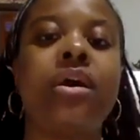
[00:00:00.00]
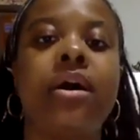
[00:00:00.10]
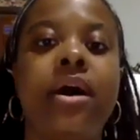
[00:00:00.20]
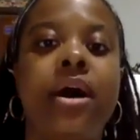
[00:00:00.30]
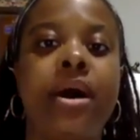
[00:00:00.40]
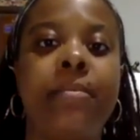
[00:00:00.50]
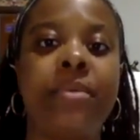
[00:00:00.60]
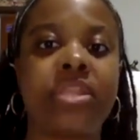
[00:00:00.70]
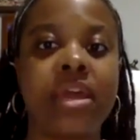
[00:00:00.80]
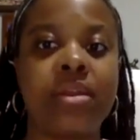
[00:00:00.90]
But
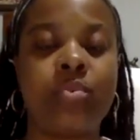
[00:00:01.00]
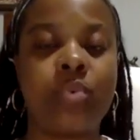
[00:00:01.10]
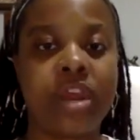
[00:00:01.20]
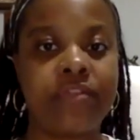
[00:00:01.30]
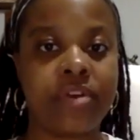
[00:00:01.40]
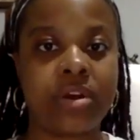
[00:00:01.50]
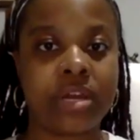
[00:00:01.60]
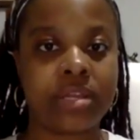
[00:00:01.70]
then whatever